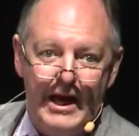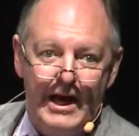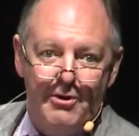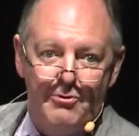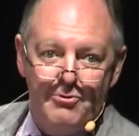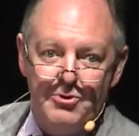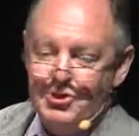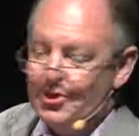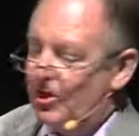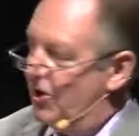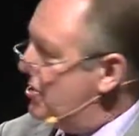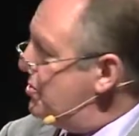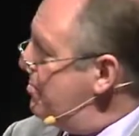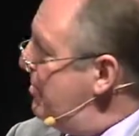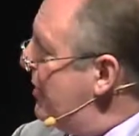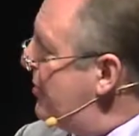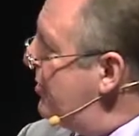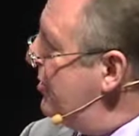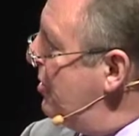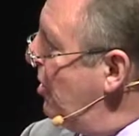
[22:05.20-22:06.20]
our research
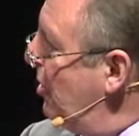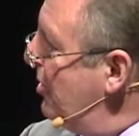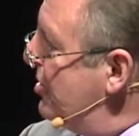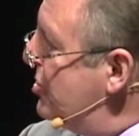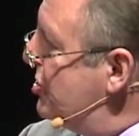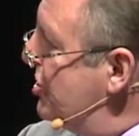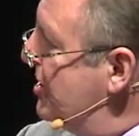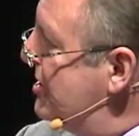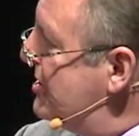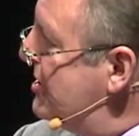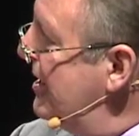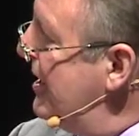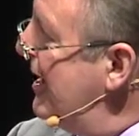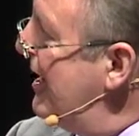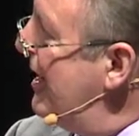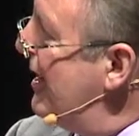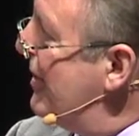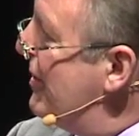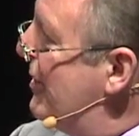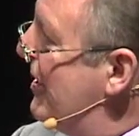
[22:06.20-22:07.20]
methodologies,
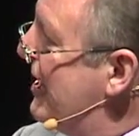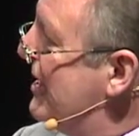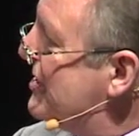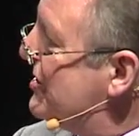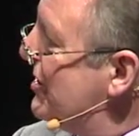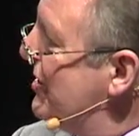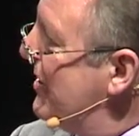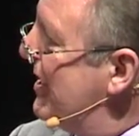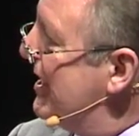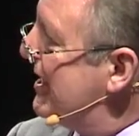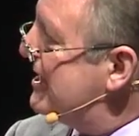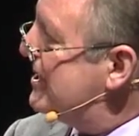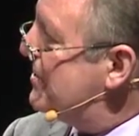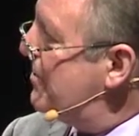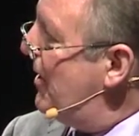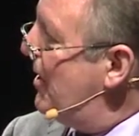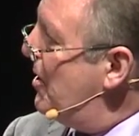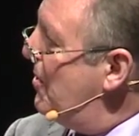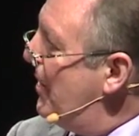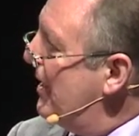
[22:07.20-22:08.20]
these are the
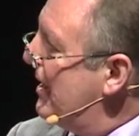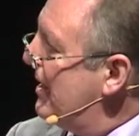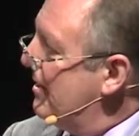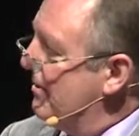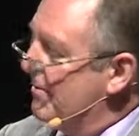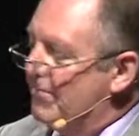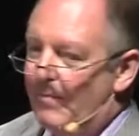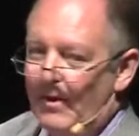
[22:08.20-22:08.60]
experimental